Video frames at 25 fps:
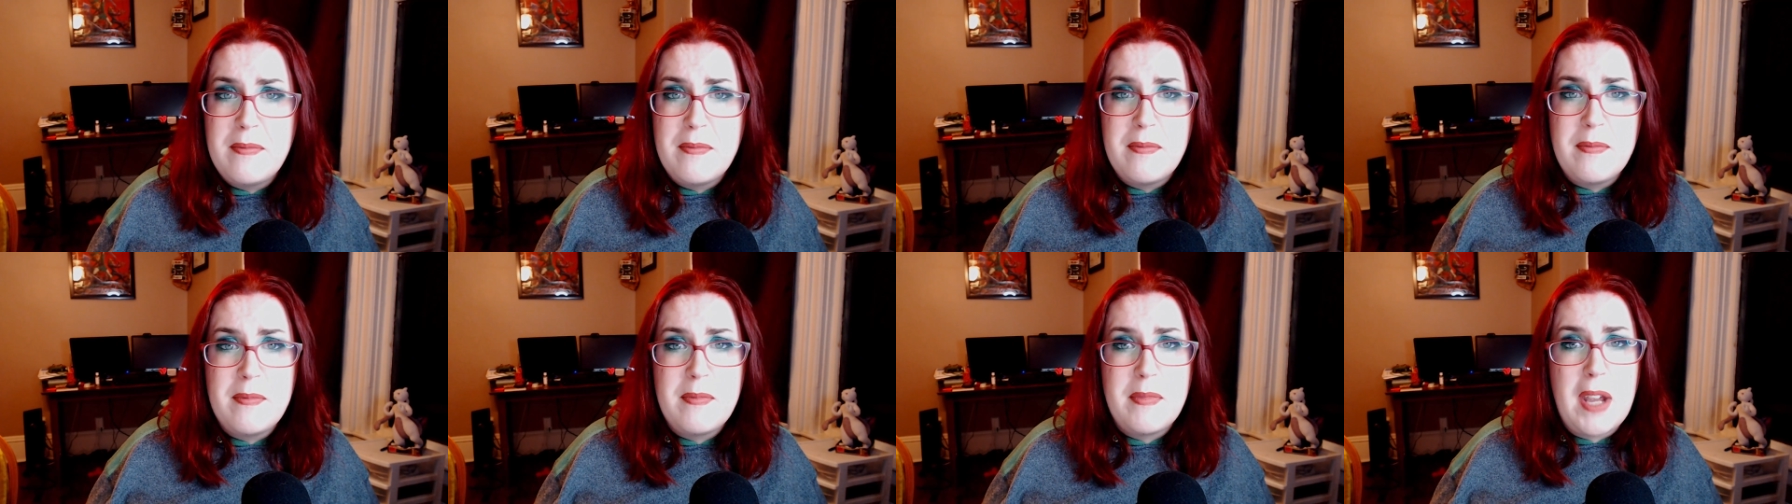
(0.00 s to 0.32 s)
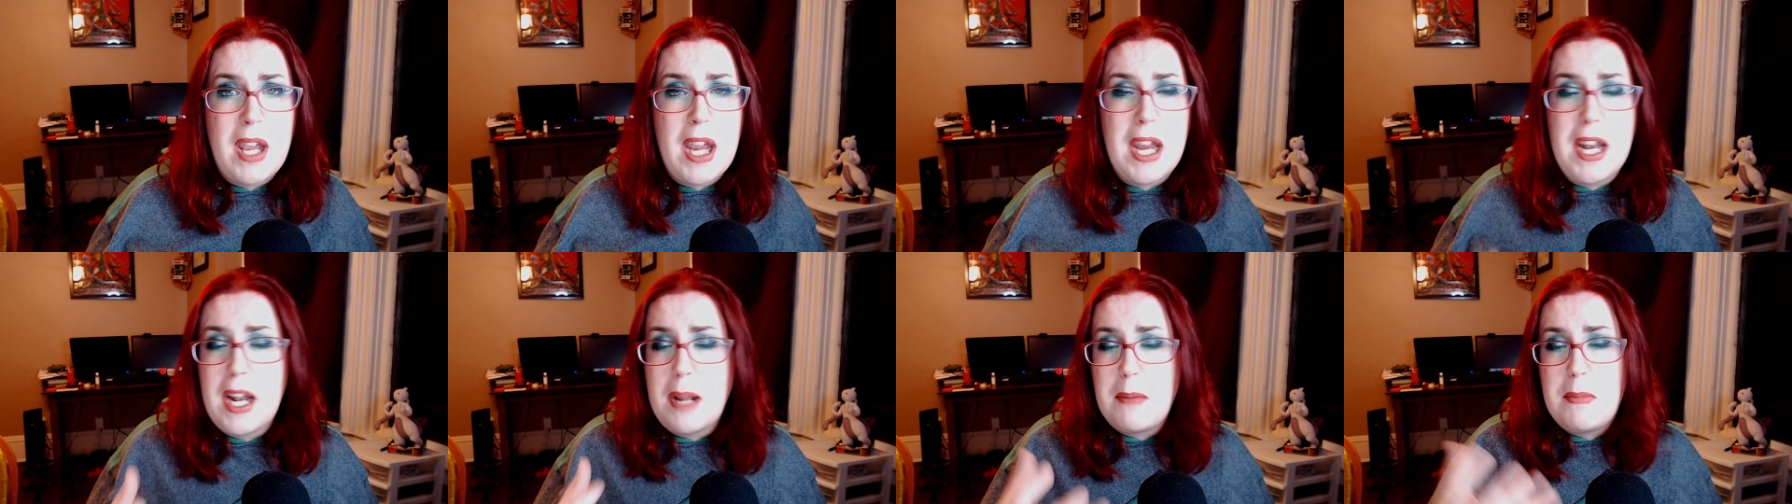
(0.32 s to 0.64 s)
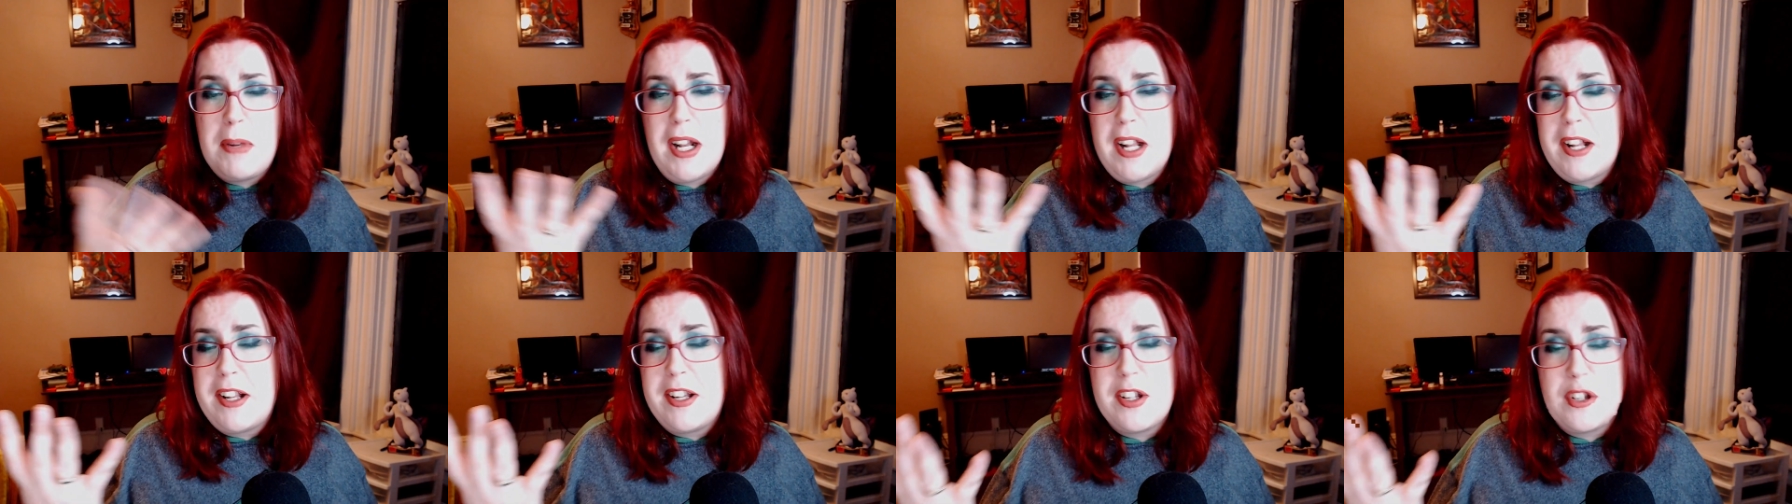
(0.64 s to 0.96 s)
And I mean,
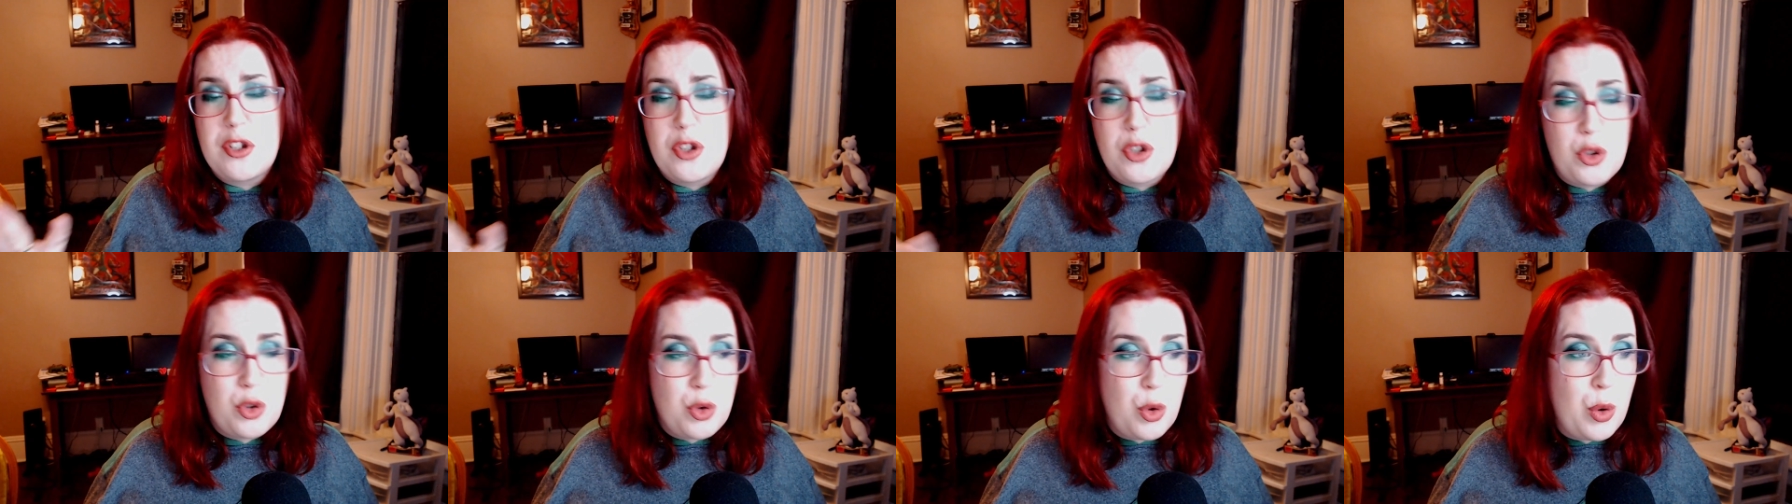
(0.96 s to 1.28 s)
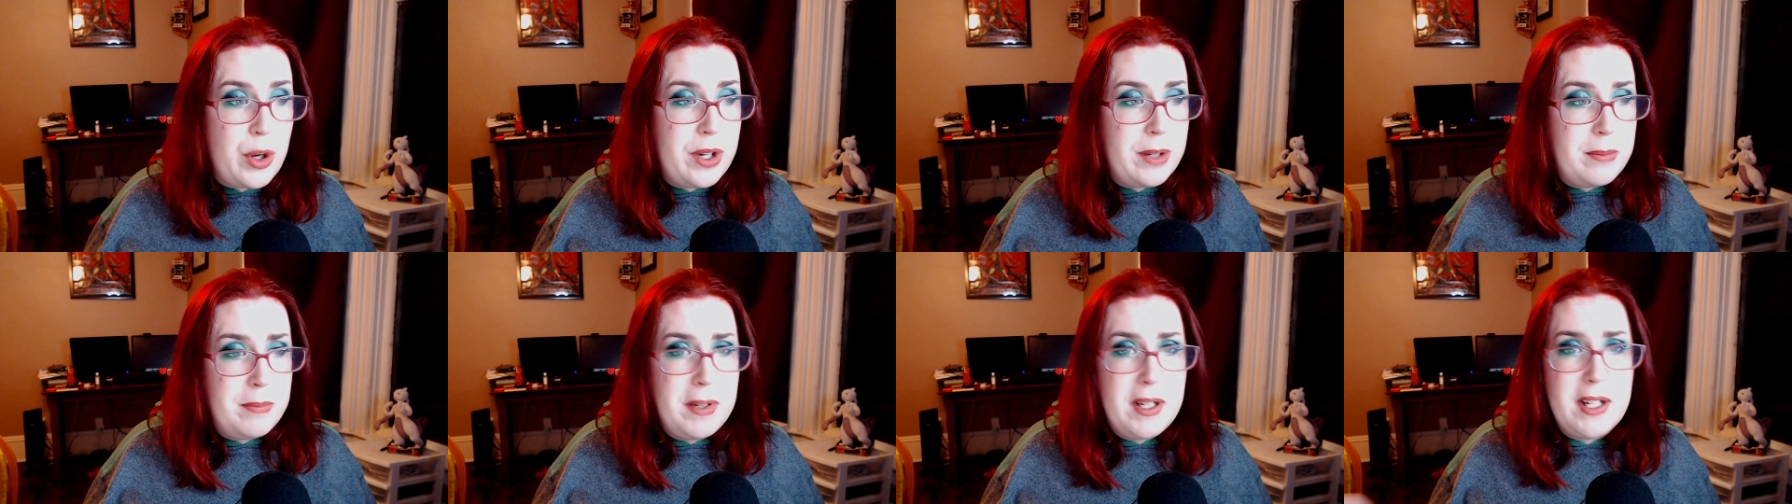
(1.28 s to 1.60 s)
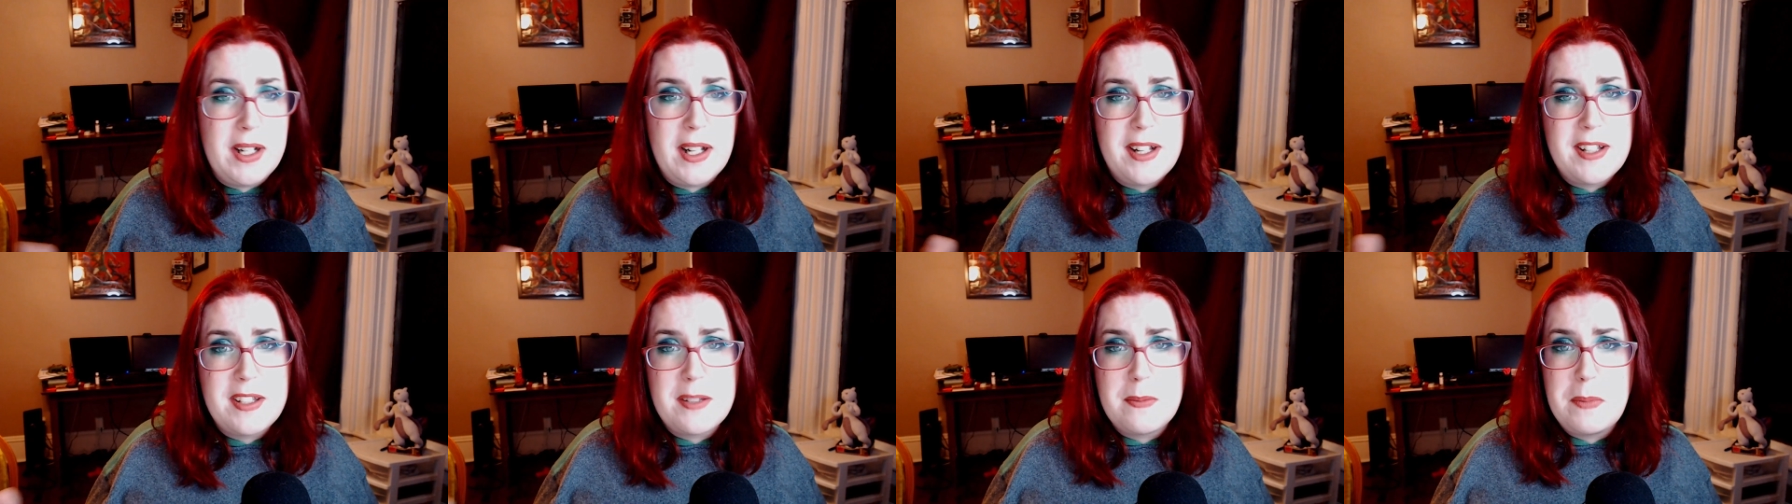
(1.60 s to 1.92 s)
it destroyed me,
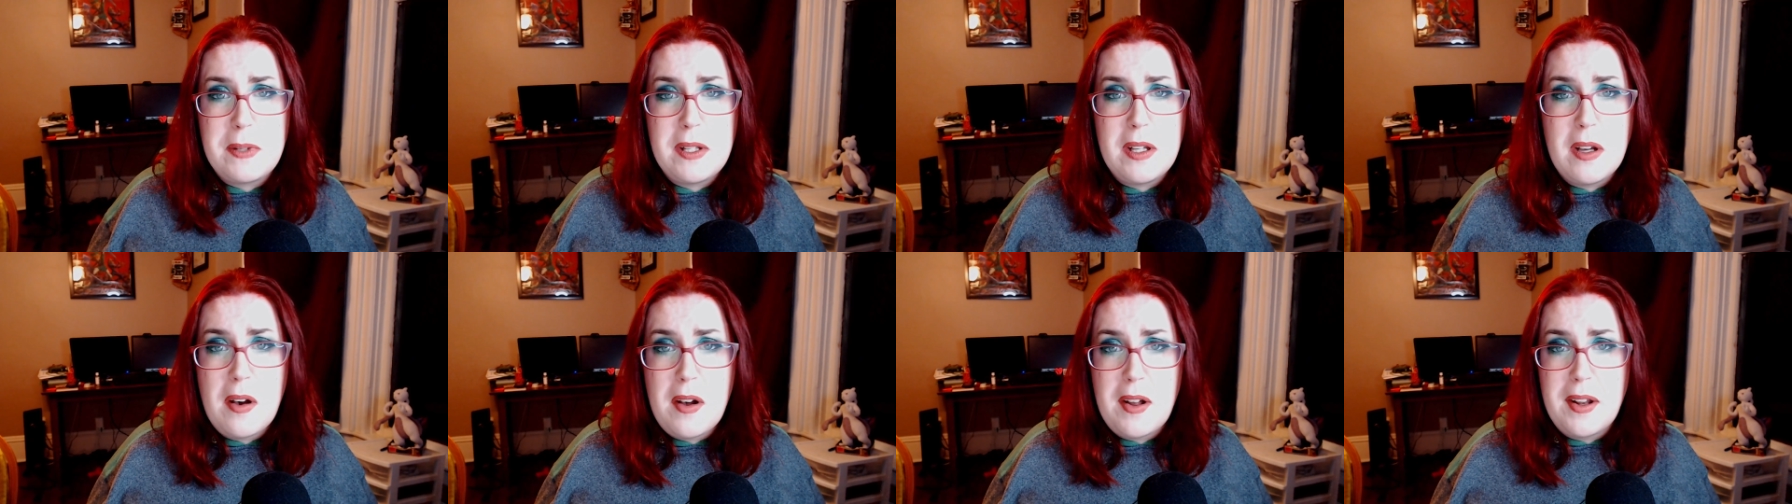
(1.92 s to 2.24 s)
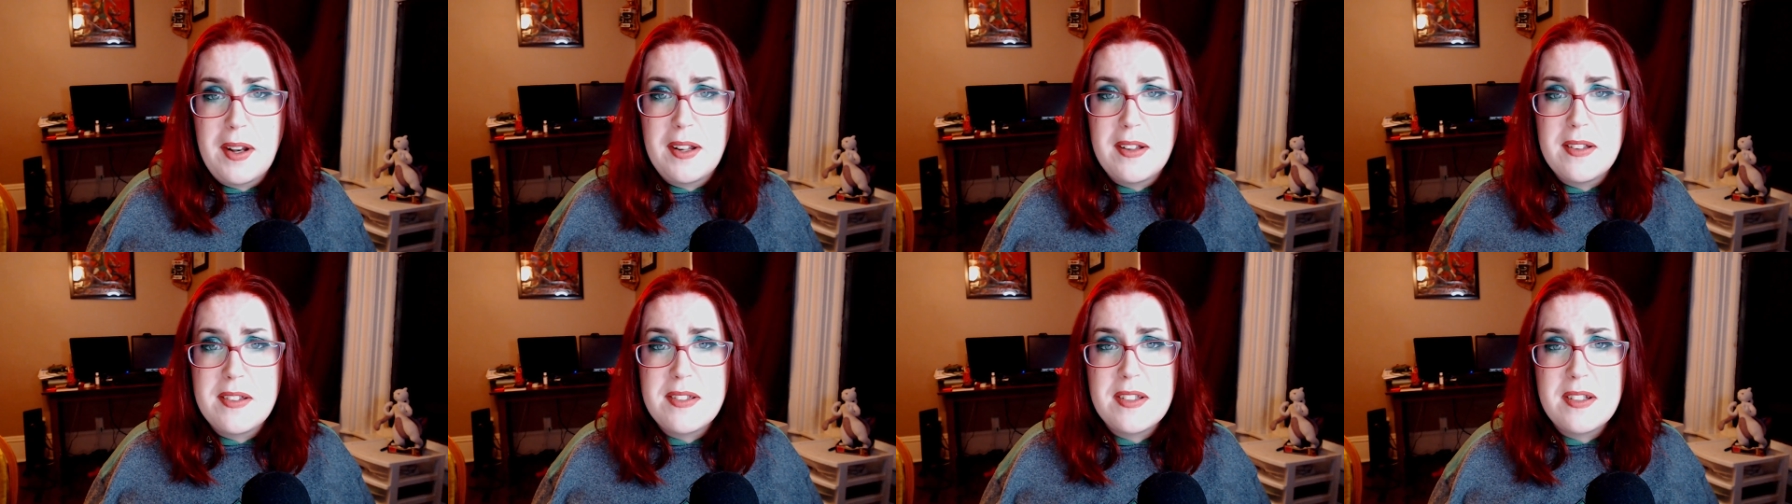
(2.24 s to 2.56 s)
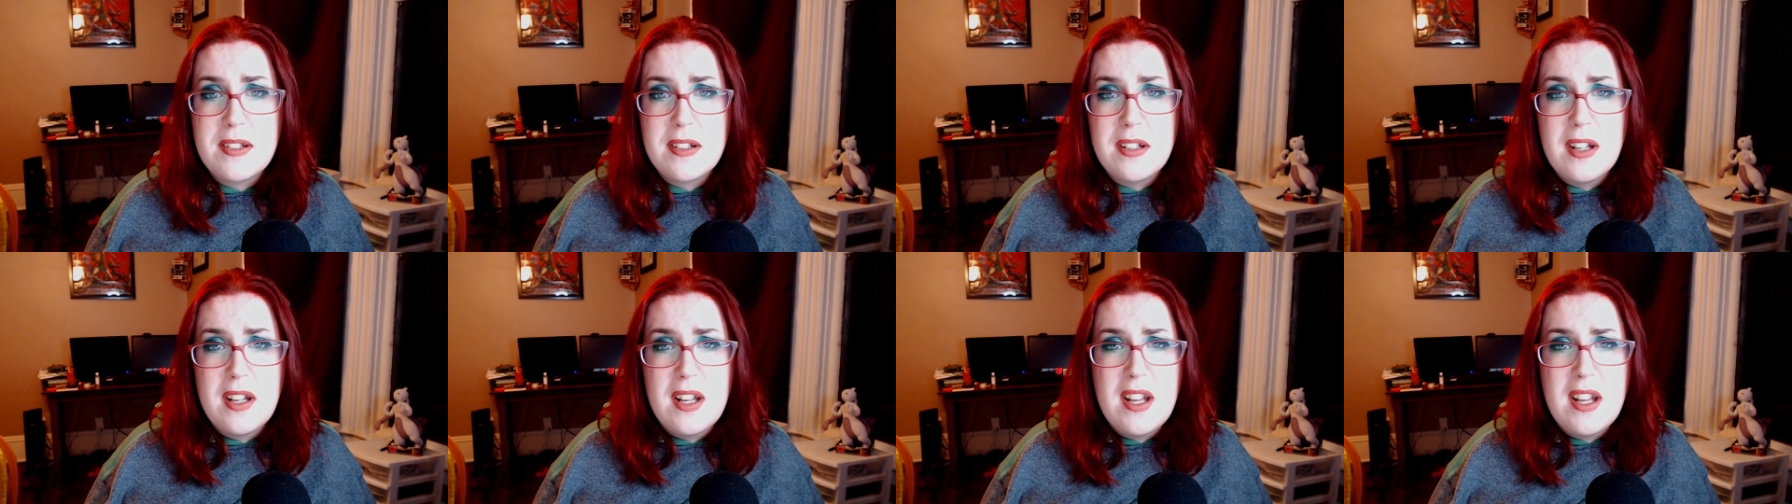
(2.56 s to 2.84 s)
let's be honest.